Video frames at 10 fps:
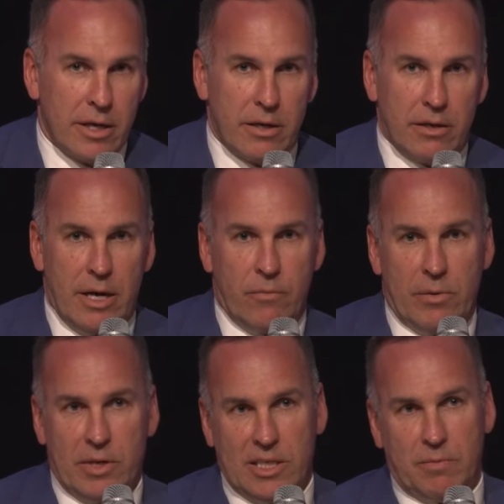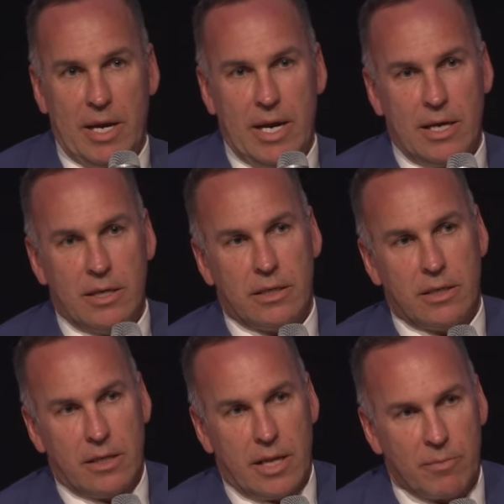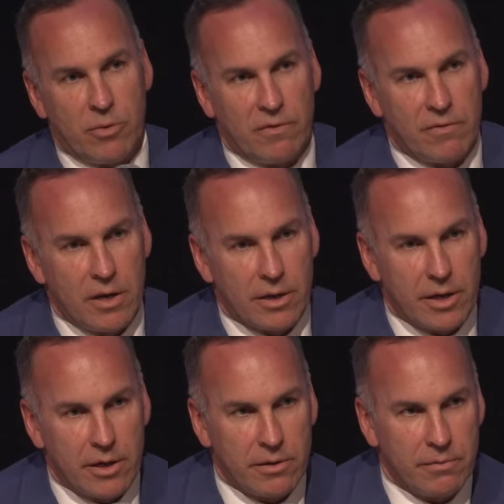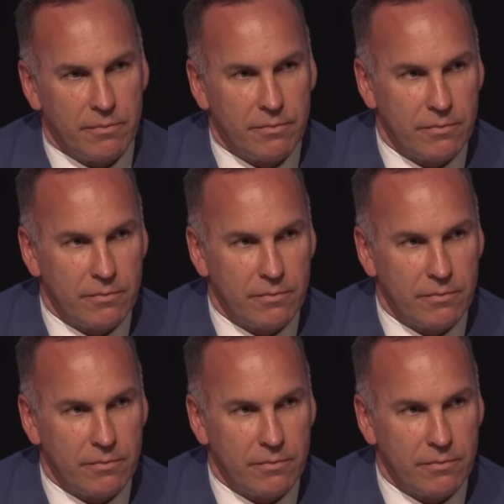and we would expand that portfolio,